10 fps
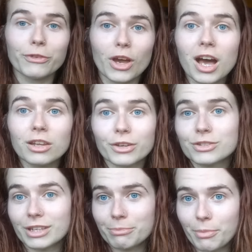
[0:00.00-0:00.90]
you are looking
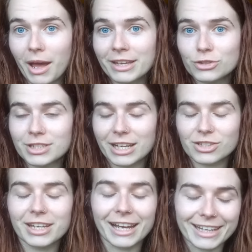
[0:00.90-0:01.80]
to buy
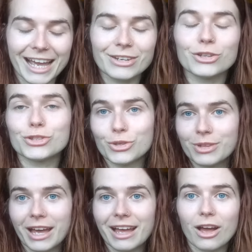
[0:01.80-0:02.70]
internationally, I can do
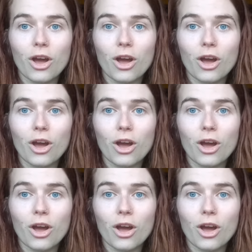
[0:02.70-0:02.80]
that.